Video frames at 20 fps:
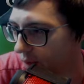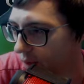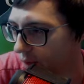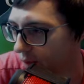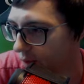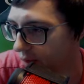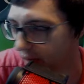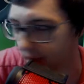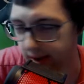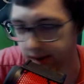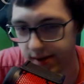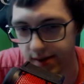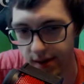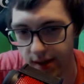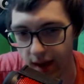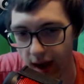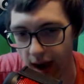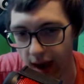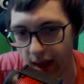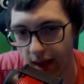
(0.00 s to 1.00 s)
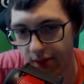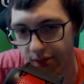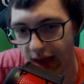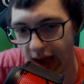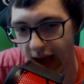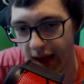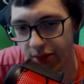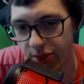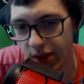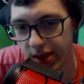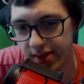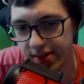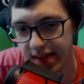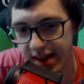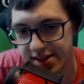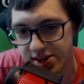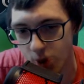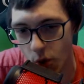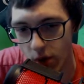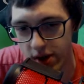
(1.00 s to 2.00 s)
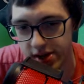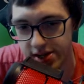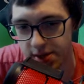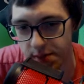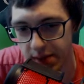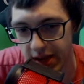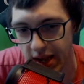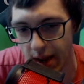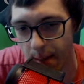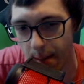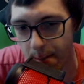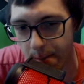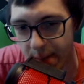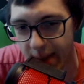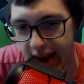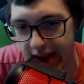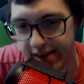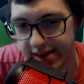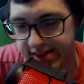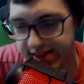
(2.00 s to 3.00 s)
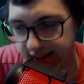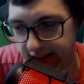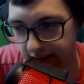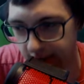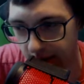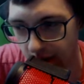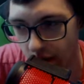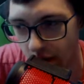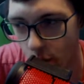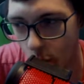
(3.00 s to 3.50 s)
that I think that's going to be amazing